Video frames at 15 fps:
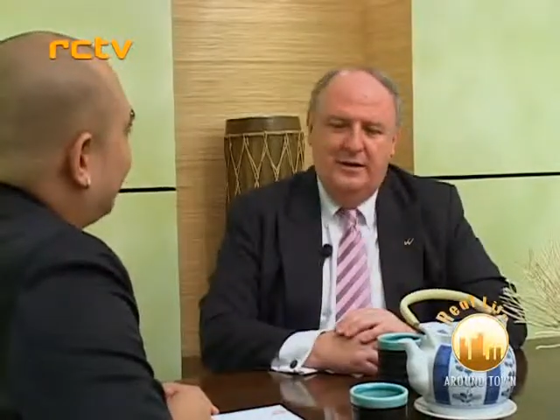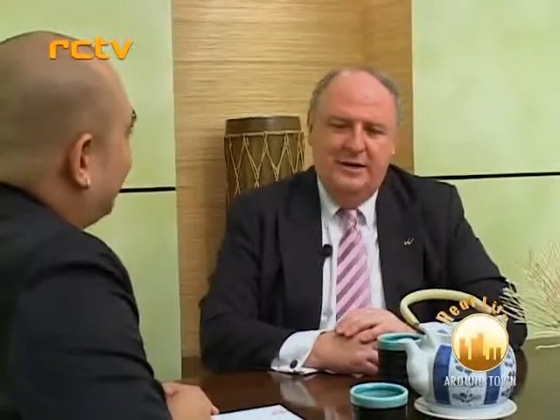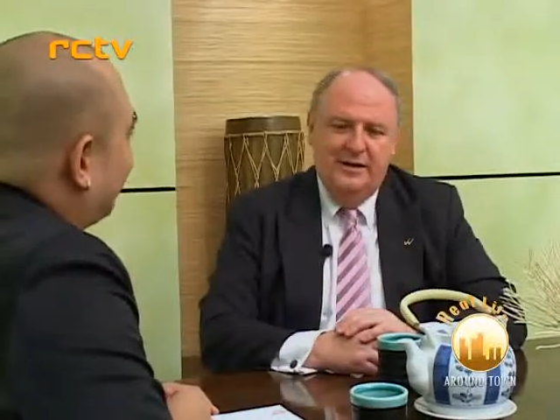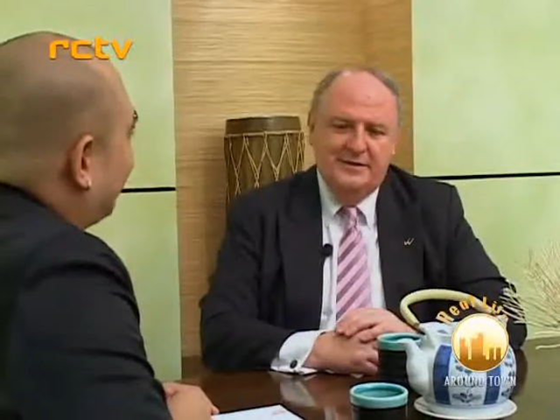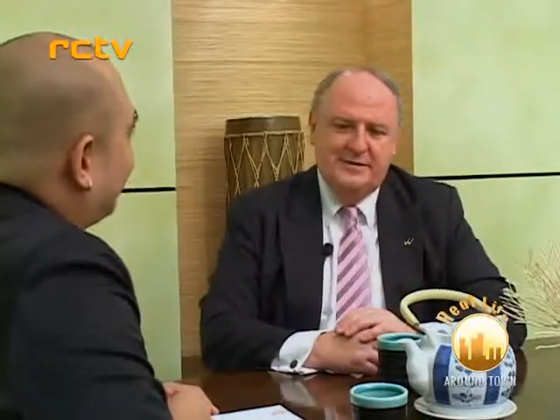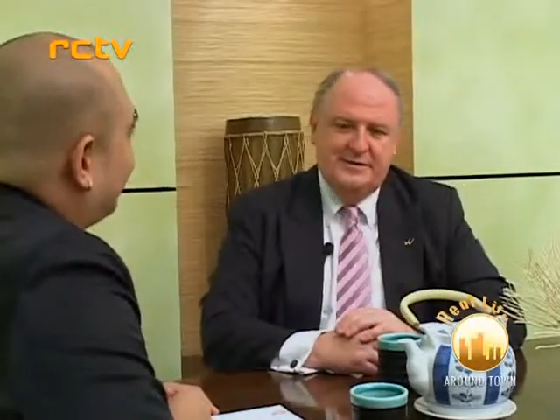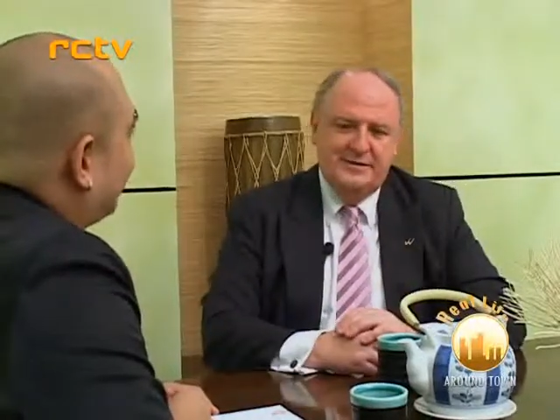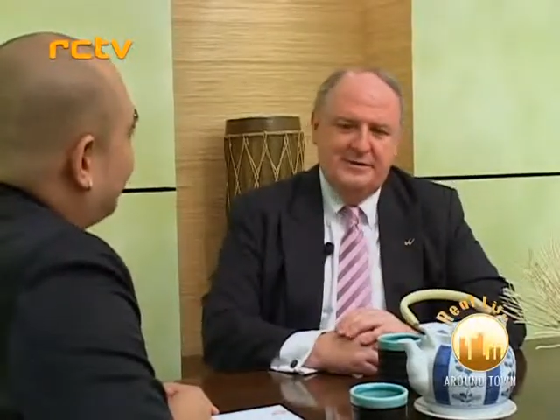
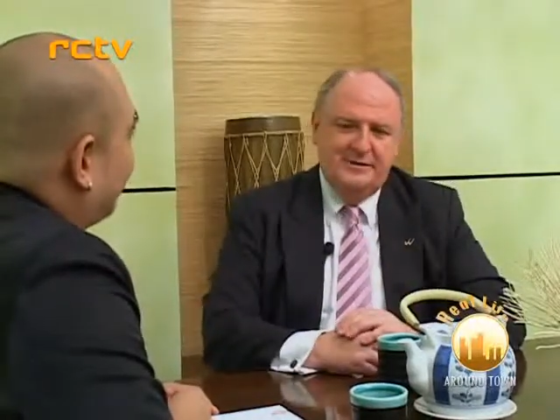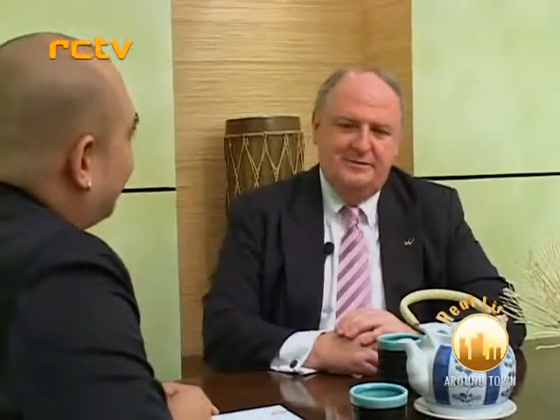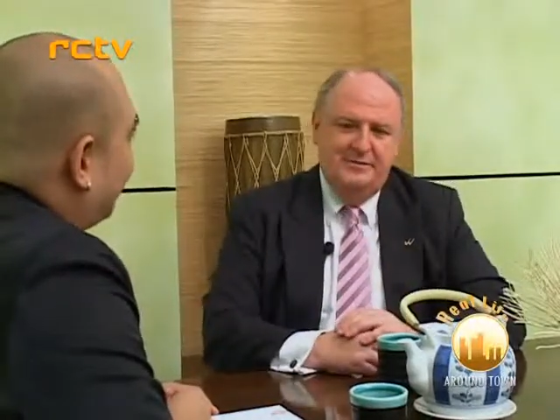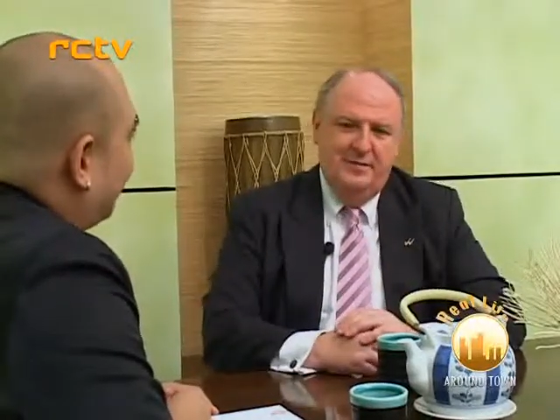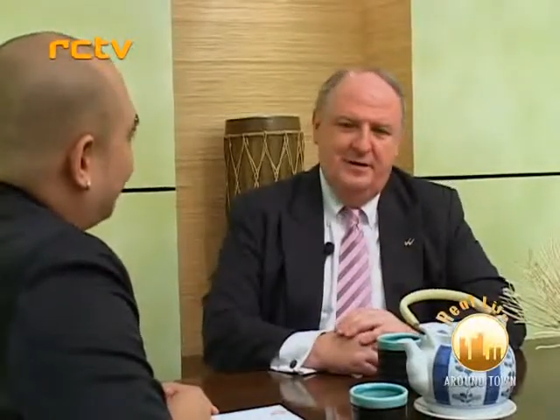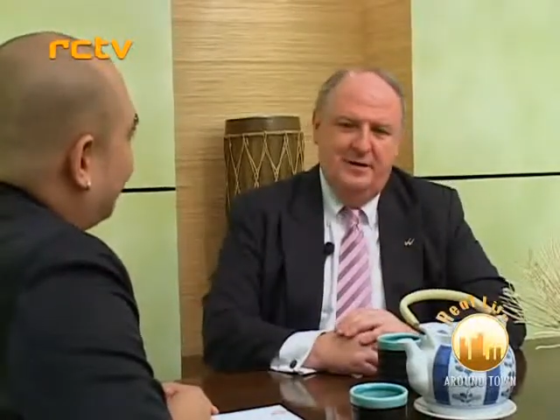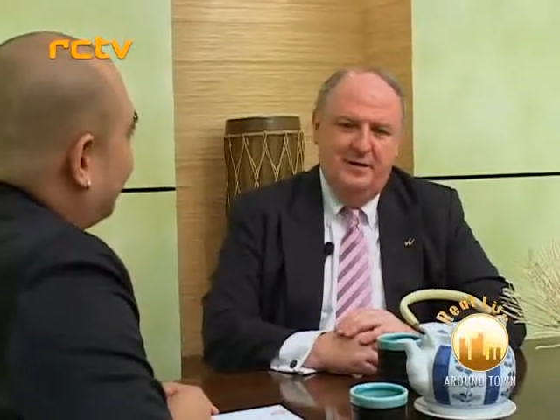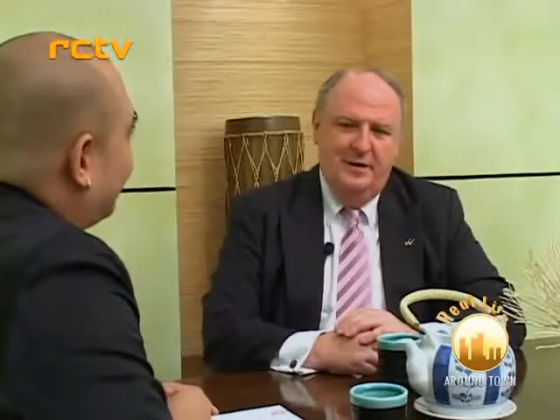as
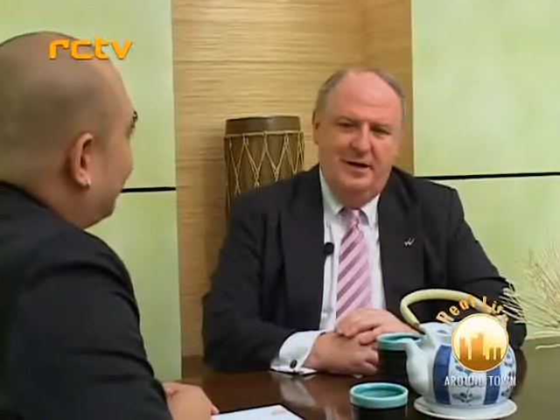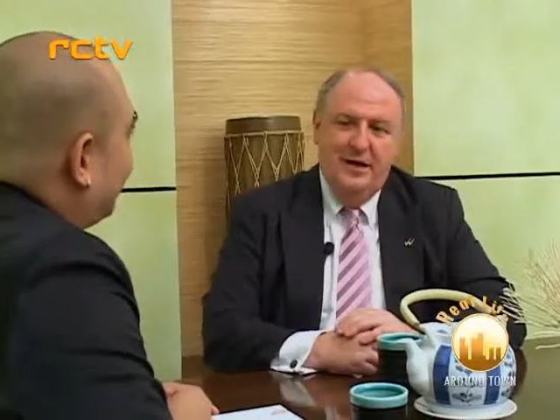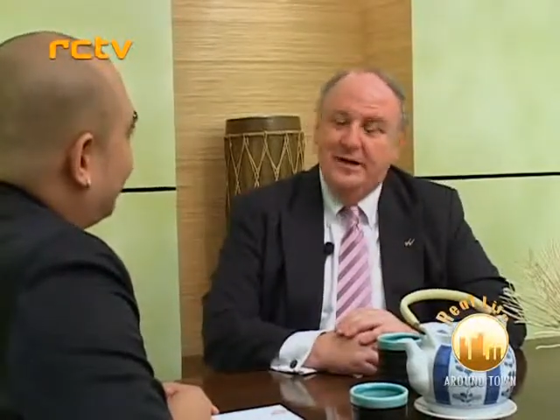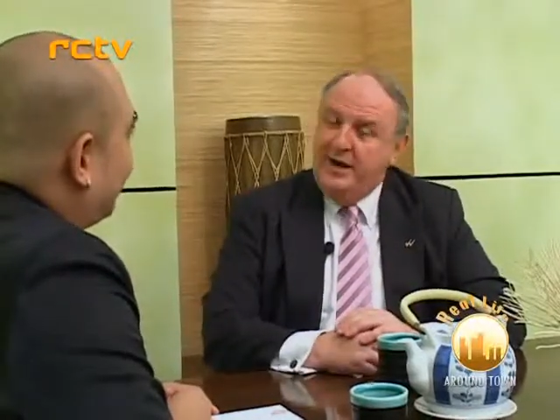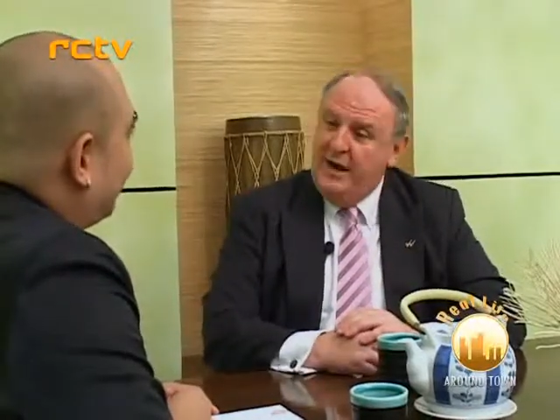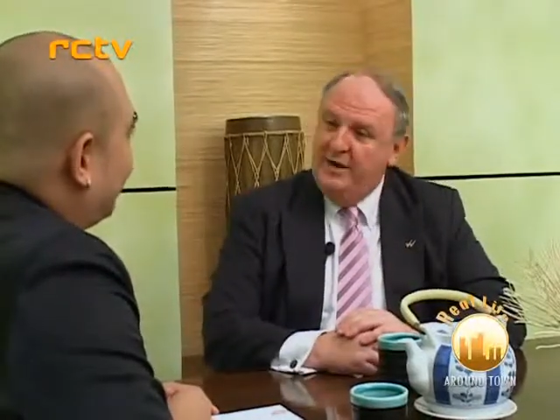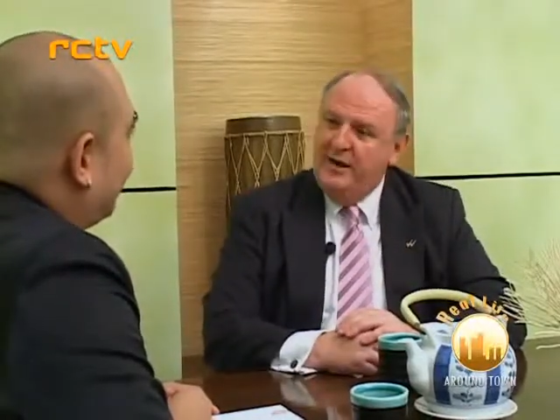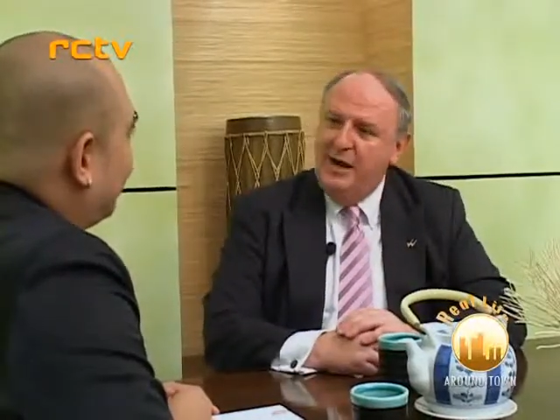it
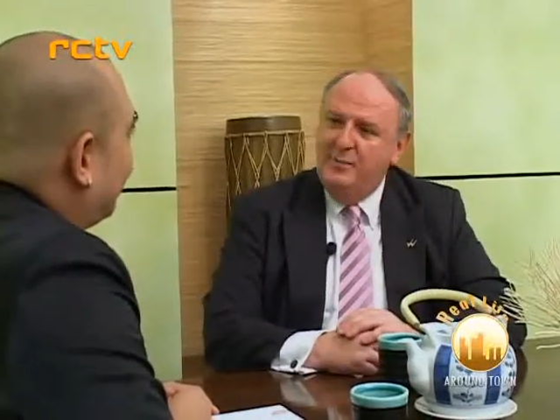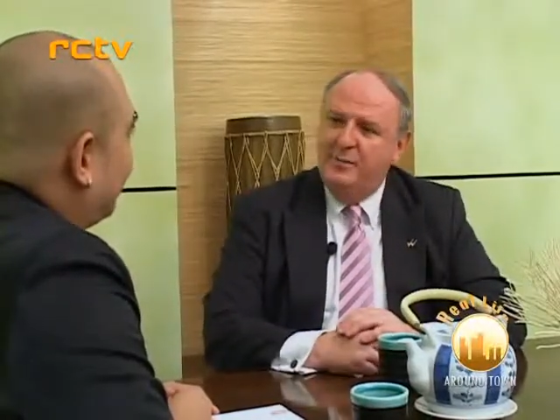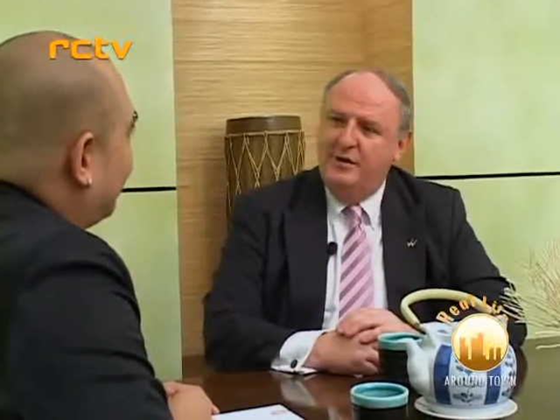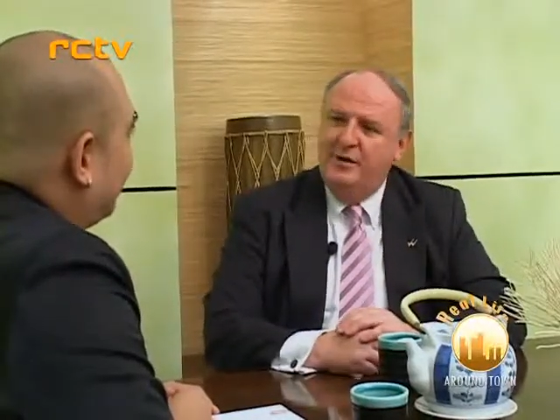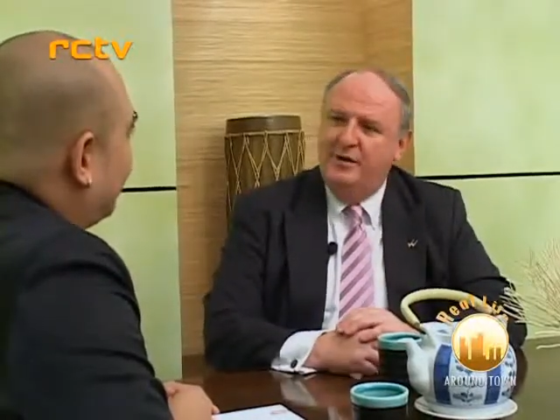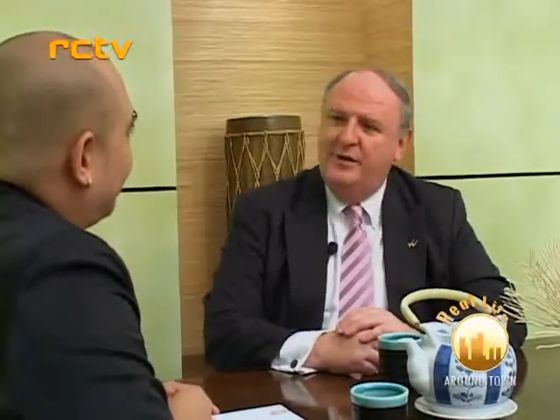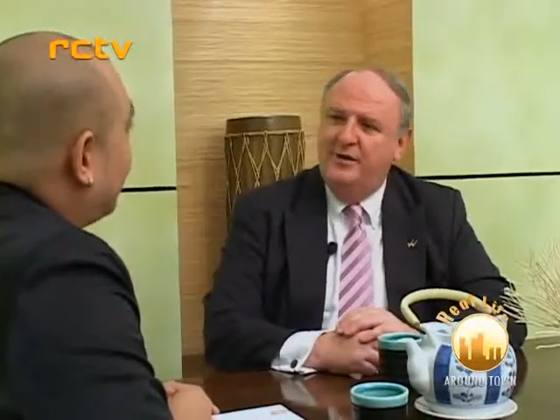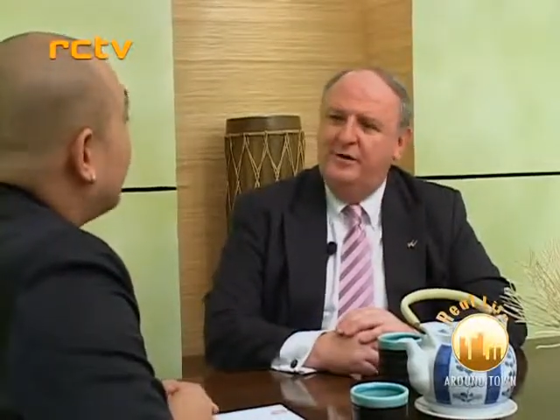can
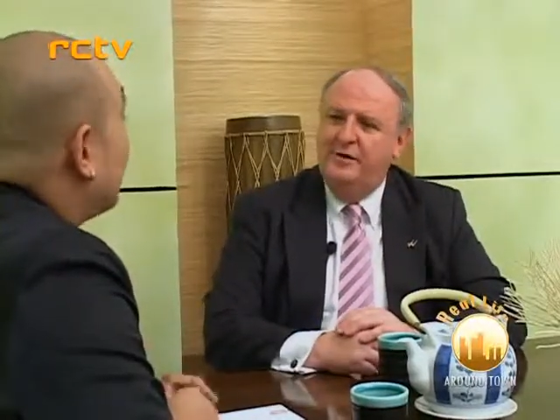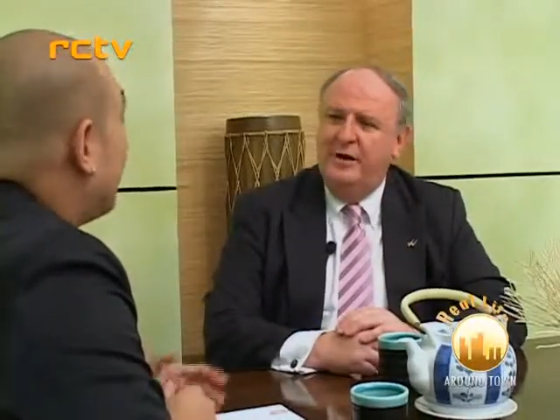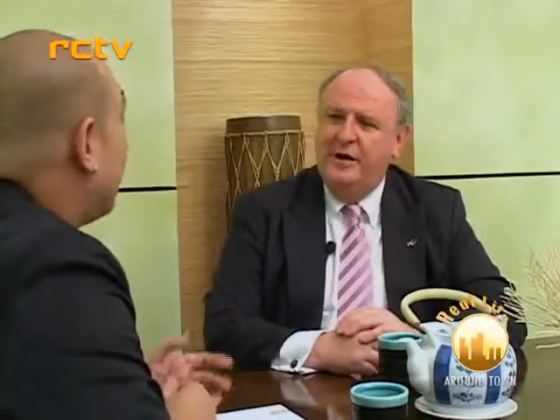happen in